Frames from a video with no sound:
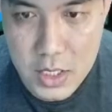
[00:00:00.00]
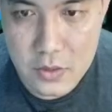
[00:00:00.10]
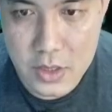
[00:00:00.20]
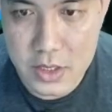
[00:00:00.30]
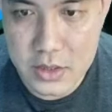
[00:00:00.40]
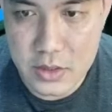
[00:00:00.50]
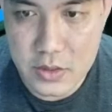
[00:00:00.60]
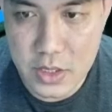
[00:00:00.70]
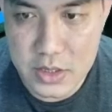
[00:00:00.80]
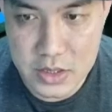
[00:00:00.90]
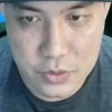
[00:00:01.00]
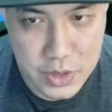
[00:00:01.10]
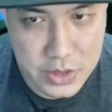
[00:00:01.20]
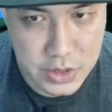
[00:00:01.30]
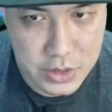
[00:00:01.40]
let us look at
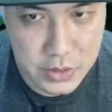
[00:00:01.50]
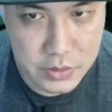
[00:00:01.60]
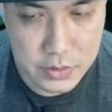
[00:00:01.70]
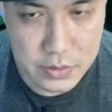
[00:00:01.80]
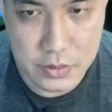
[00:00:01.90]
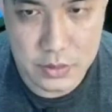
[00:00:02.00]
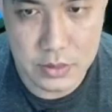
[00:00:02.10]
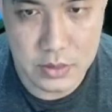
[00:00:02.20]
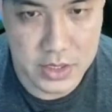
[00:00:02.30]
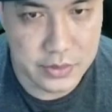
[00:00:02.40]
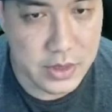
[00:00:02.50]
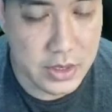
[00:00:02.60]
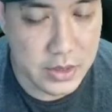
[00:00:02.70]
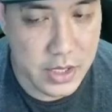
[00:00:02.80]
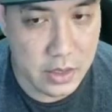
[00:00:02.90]
situation 2. Let's read
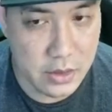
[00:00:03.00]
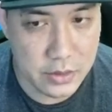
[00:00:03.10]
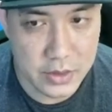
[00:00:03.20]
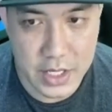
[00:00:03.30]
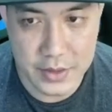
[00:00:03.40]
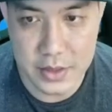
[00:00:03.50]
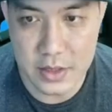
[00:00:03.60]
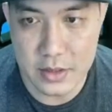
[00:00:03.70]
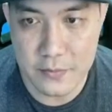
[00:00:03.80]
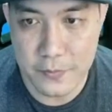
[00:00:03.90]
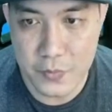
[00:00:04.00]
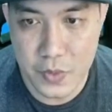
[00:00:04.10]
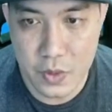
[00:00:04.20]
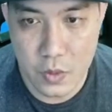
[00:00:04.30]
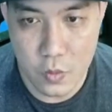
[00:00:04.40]
the dialogue together.
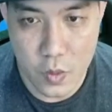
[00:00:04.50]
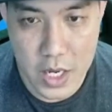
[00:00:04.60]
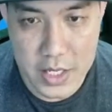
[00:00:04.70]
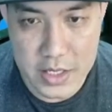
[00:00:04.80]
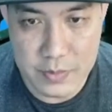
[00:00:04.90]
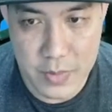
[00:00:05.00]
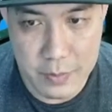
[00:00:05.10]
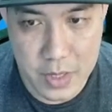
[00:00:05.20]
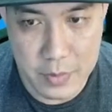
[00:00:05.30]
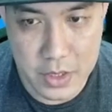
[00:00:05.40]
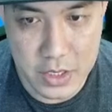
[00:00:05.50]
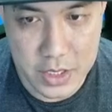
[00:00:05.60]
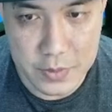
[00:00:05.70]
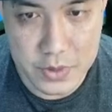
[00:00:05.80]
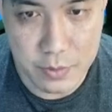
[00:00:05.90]
Why is my paper
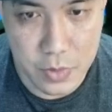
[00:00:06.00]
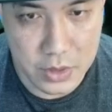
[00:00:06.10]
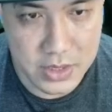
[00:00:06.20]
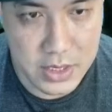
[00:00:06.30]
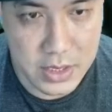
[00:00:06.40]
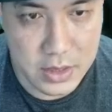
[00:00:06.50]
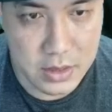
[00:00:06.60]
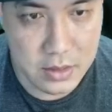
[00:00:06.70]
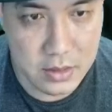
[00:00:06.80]
clips box here?